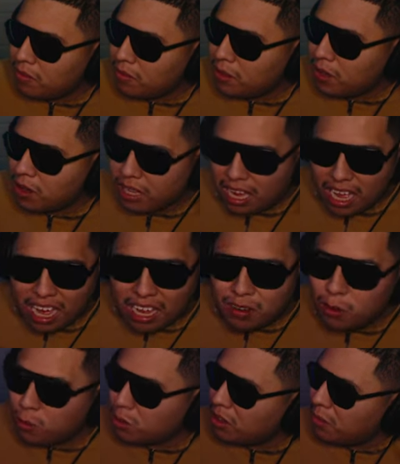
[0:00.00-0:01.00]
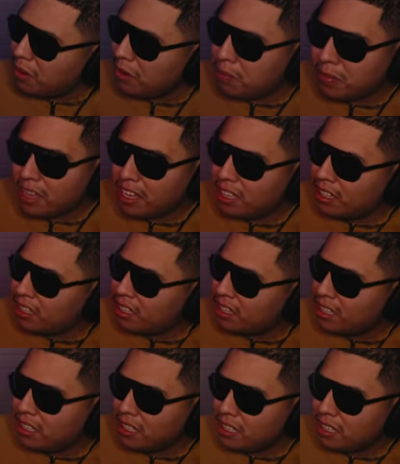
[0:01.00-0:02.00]
Okay, I knew it was gonna be blank.
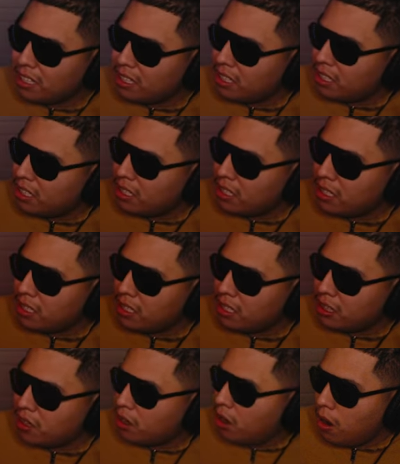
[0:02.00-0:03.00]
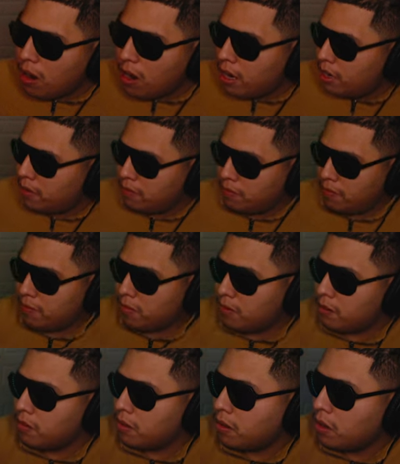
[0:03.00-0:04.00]
Alright.
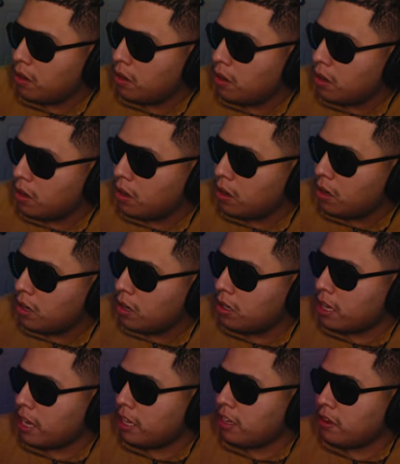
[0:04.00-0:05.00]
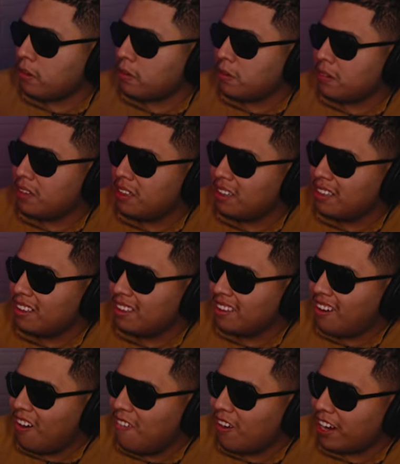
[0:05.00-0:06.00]
Thank you.
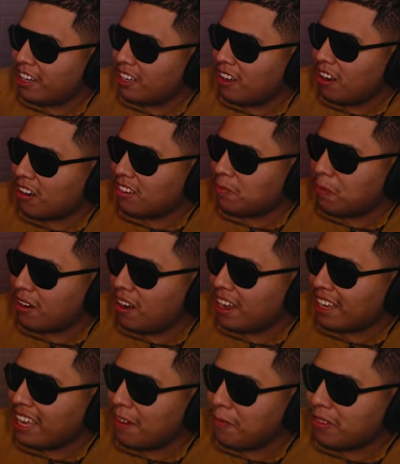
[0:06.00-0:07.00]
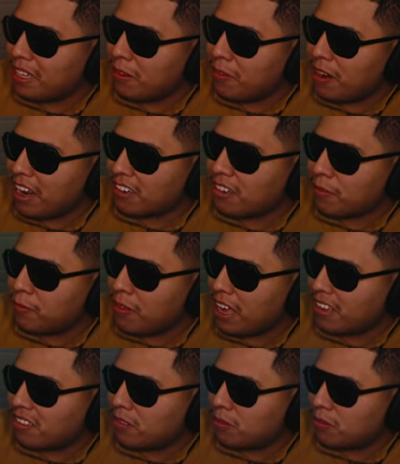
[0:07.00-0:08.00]
Oh my gosh, bro, I can't believe we're actually
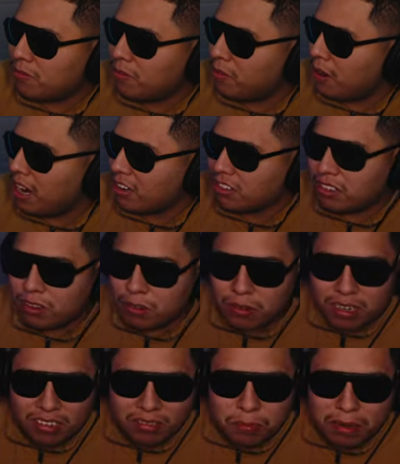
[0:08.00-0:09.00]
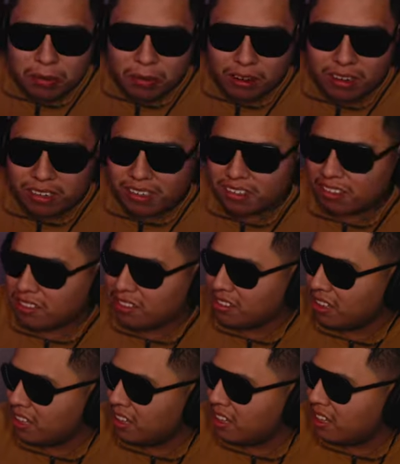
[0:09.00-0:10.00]
fast we're actually doing the speed run on this.
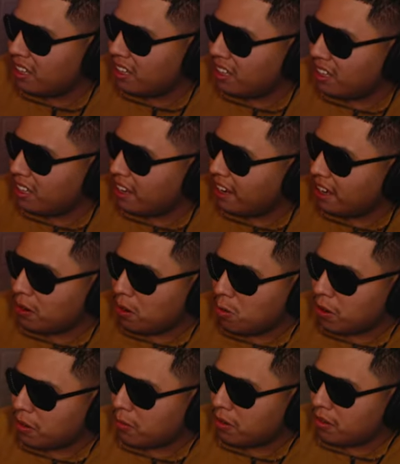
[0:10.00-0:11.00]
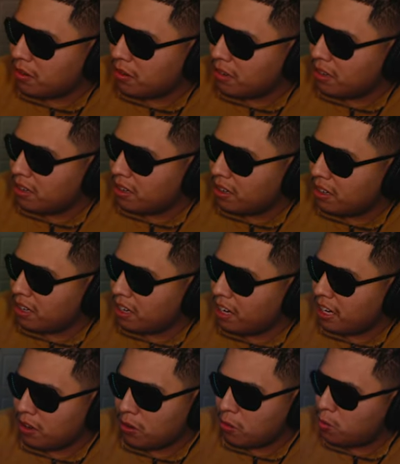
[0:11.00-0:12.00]
Ain't no way, bro.
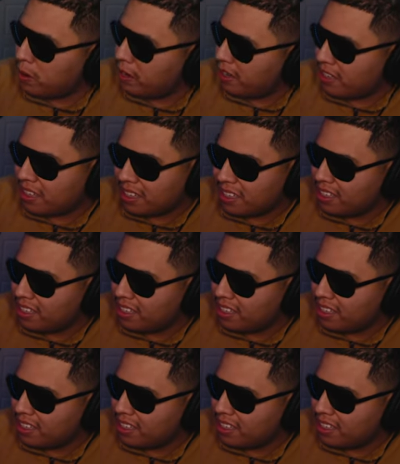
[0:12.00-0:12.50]
Ain't no way.